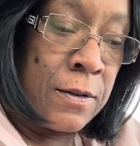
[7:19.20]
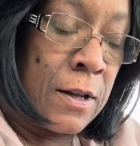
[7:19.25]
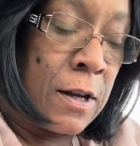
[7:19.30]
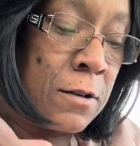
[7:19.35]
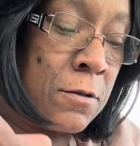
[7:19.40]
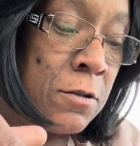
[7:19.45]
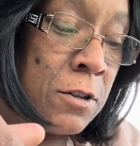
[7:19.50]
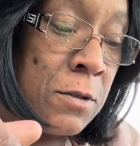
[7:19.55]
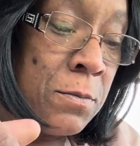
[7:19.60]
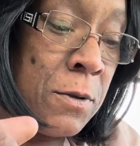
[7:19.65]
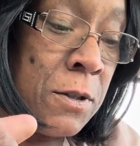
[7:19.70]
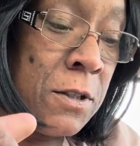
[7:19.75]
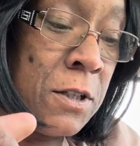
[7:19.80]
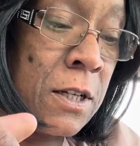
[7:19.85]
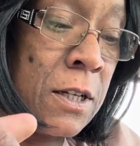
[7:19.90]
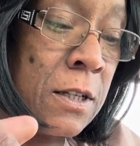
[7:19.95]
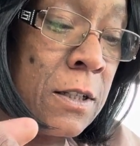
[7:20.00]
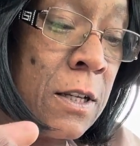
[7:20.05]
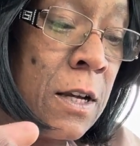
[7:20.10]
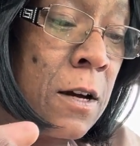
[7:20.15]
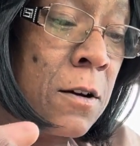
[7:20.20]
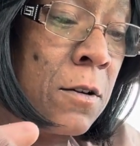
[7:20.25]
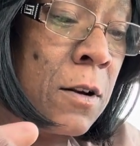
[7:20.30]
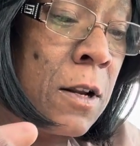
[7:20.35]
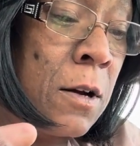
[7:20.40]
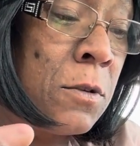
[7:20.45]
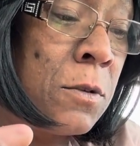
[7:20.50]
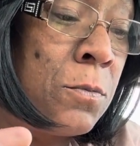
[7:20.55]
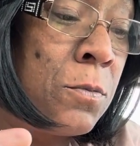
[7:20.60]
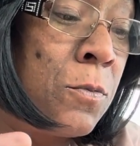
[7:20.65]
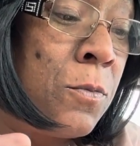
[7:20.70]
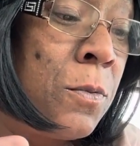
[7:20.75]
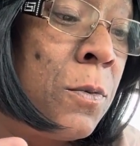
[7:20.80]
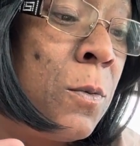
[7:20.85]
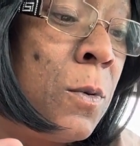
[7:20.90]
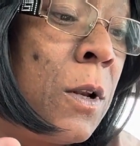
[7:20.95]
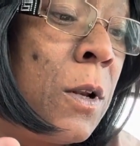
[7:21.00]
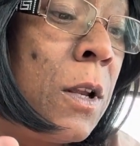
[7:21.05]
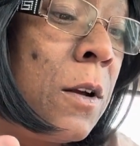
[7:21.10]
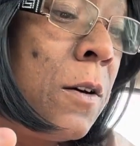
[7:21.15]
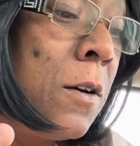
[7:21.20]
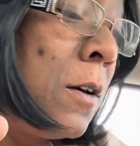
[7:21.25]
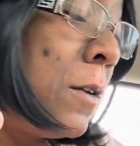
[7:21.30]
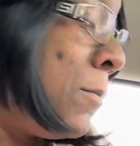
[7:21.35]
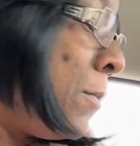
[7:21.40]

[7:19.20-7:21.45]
crispy chicken taco. That was really good,